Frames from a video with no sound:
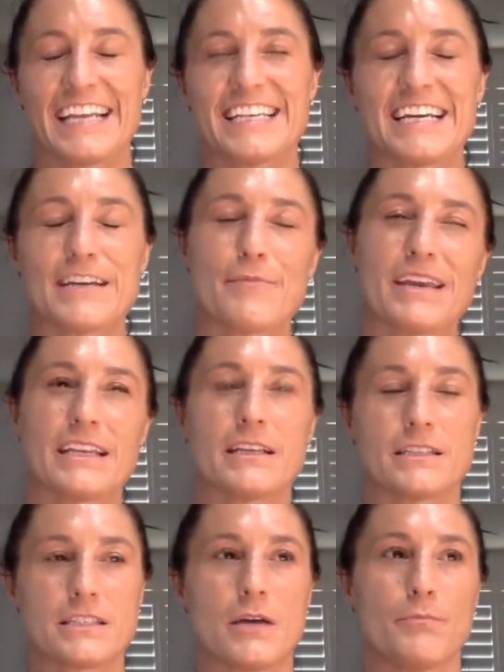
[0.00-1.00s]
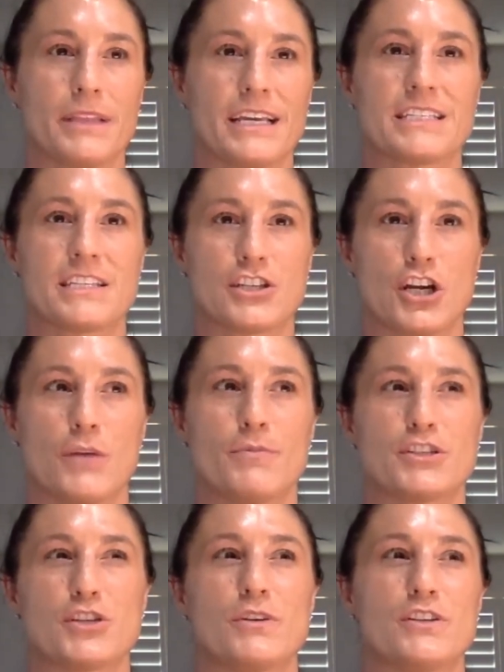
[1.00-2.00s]
does not mean some places hurt, but
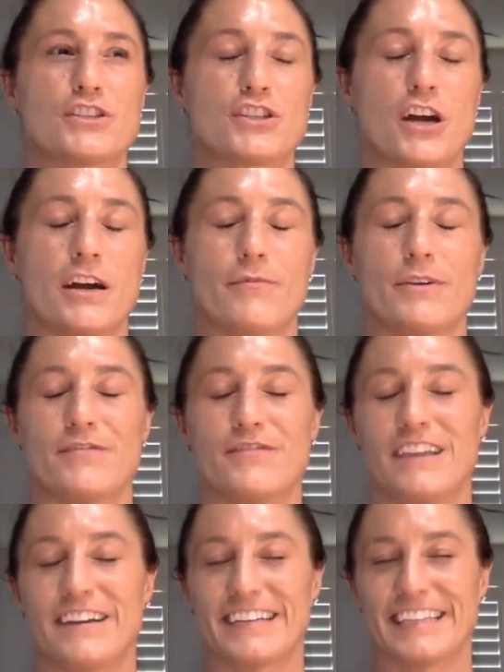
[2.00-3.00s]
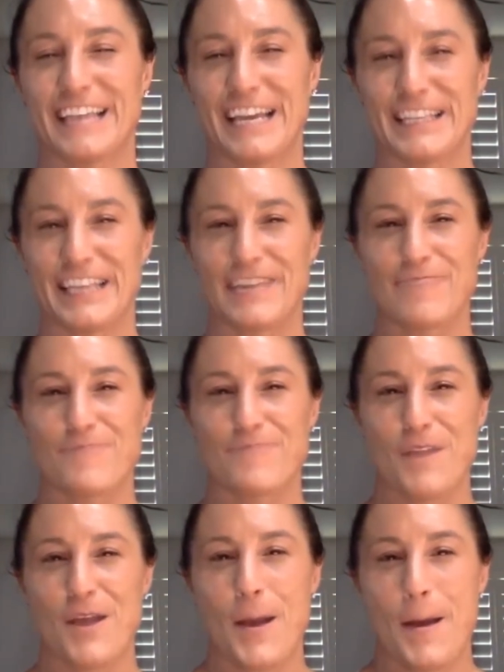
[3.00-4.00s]
you would start with the. I like, have to pretend
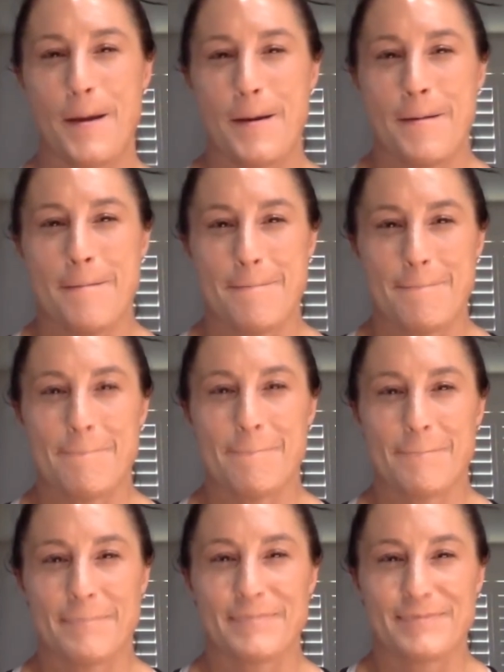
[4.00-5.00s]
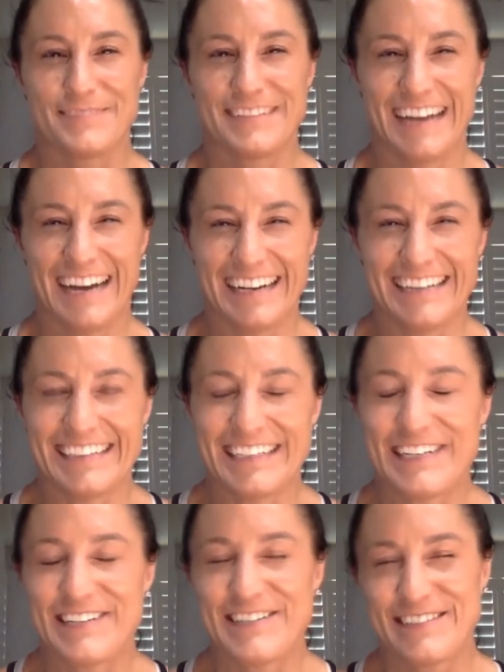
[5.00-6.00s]
that they're not needles to yeah. begin with,
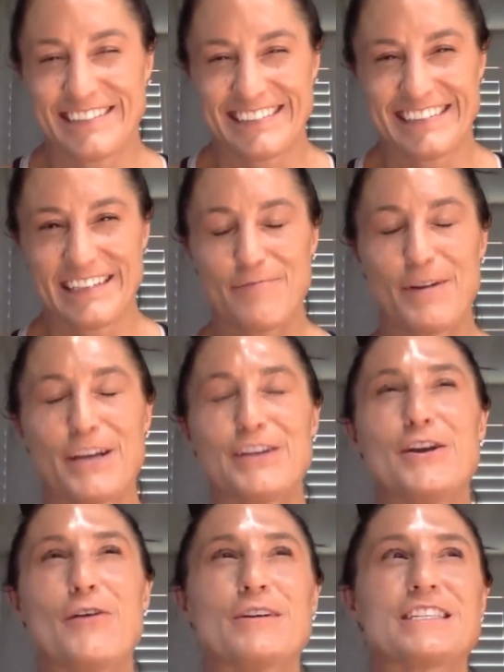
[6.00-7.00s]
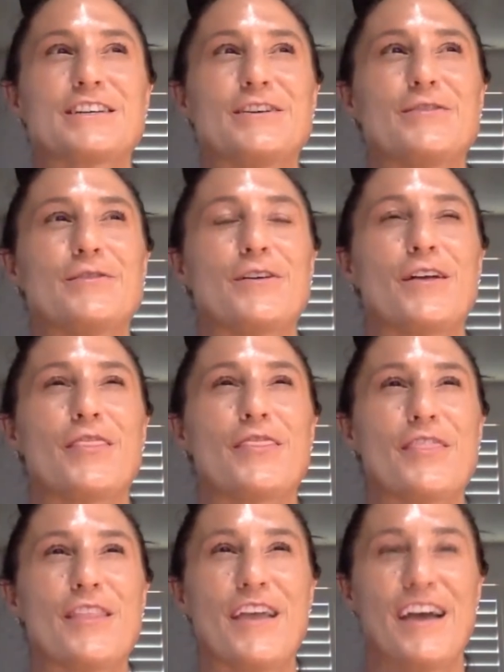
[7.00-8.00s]
right? Because it's know, mental.
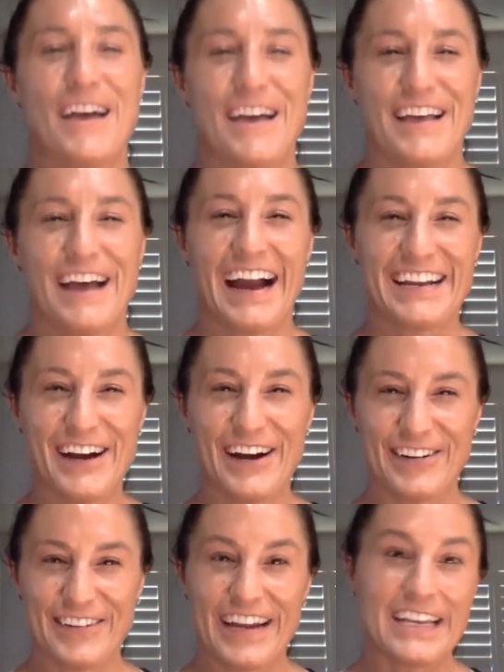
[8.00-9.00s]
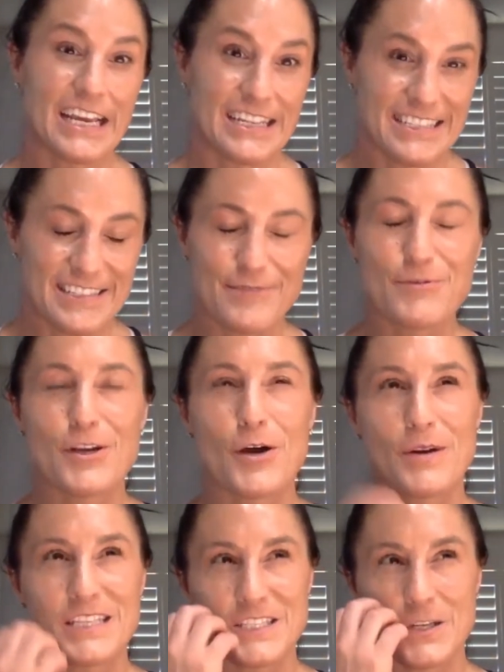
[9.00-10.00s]
I know it is. You know
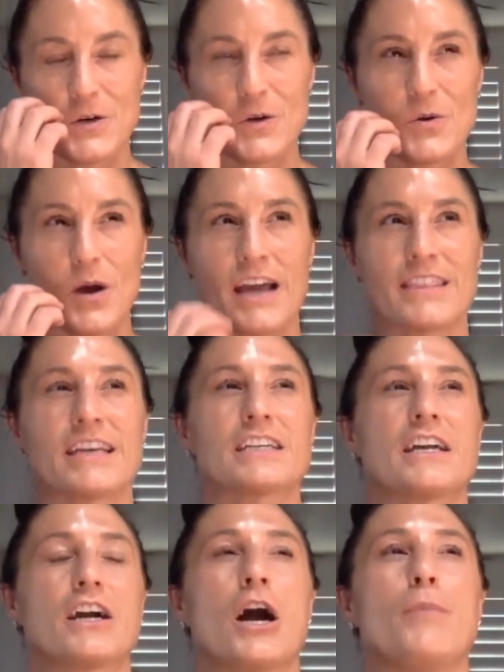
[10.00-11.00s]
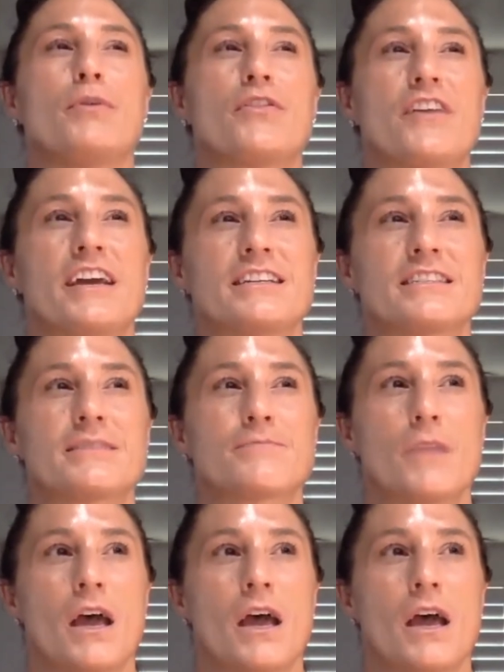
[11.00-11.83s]
what? So I think a couple things.